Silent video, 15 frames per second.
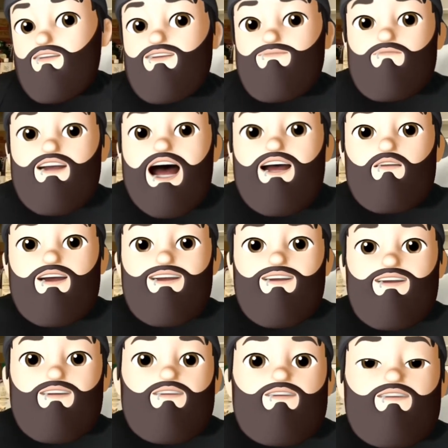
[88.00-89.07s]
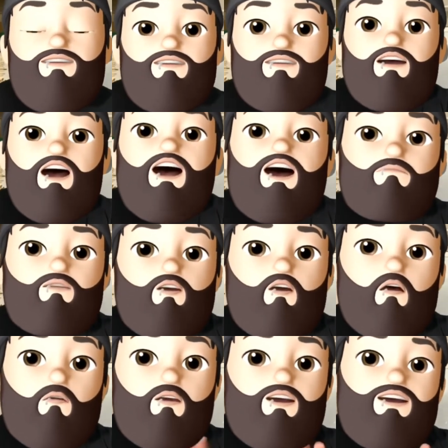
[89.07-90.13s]
Anyway, um,
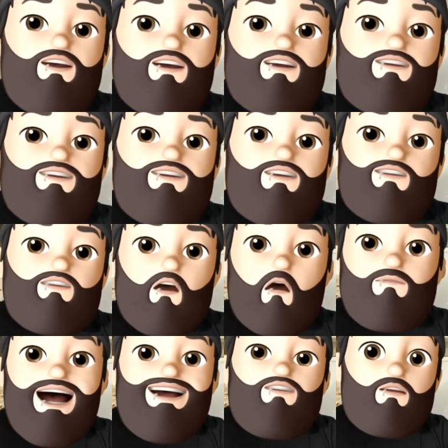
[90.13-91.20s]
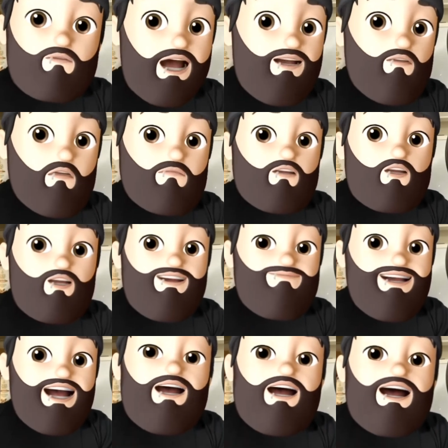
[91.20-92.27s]
we're gonna go back to regular version of
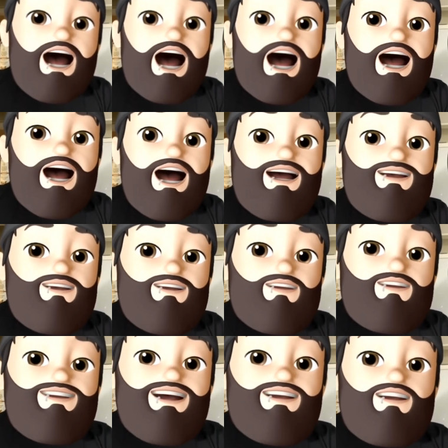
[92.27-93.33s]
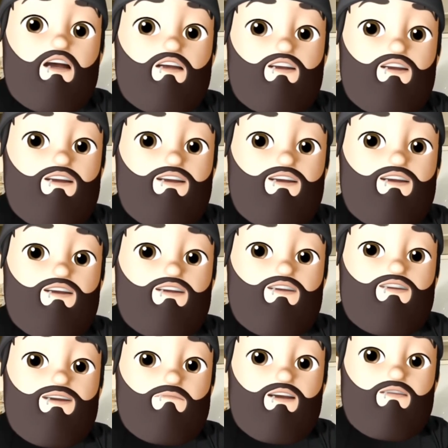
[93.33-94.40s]
me and discuss
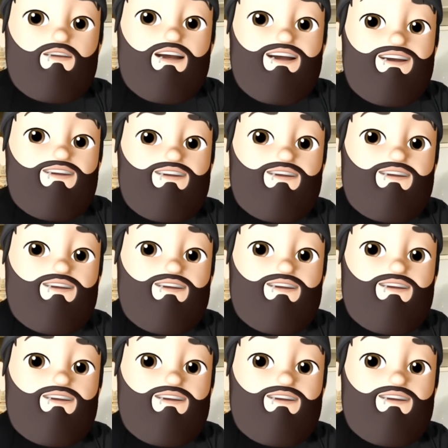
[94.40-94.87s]
some other things.